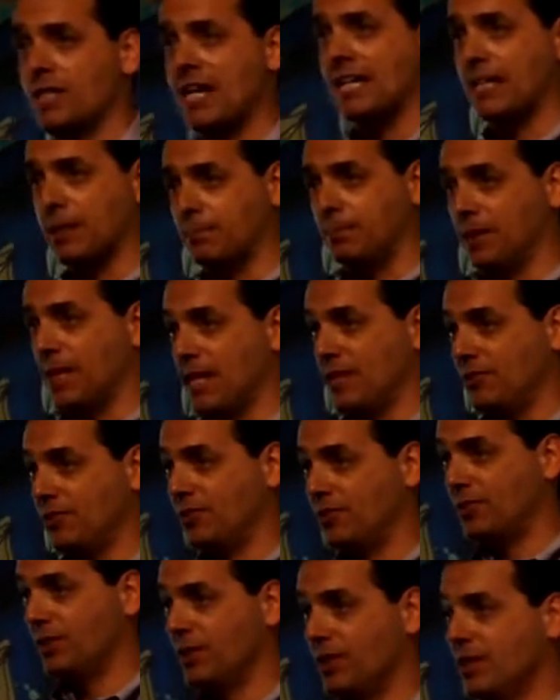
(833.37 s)
taken place.
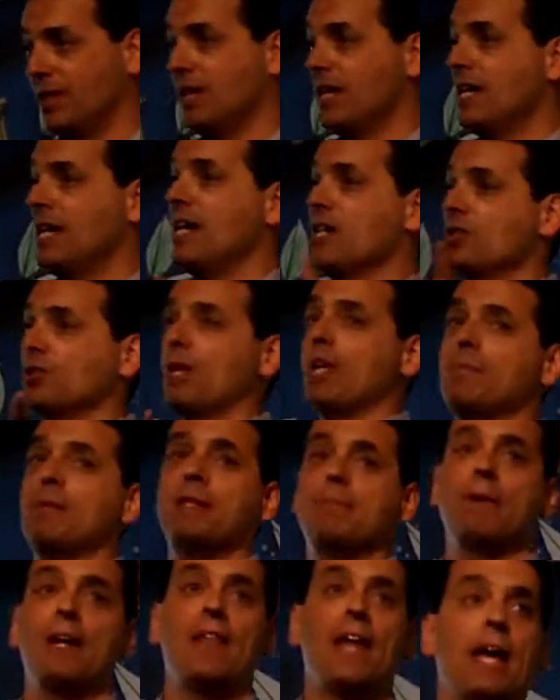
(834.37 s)
Here's what I mean
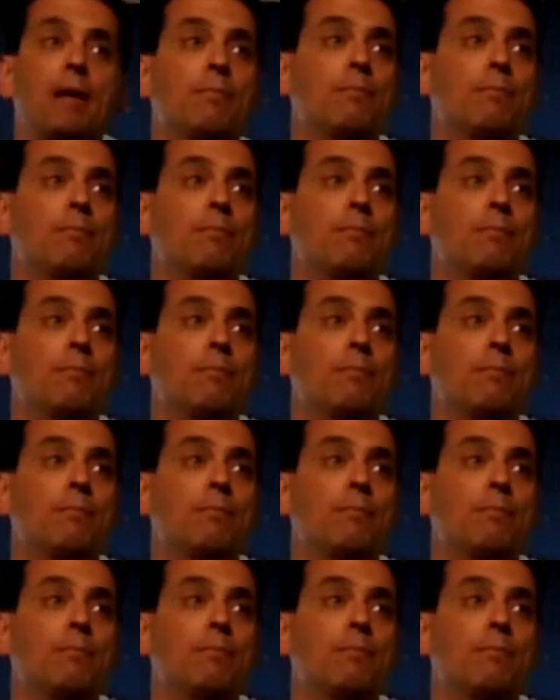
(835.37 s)
by that.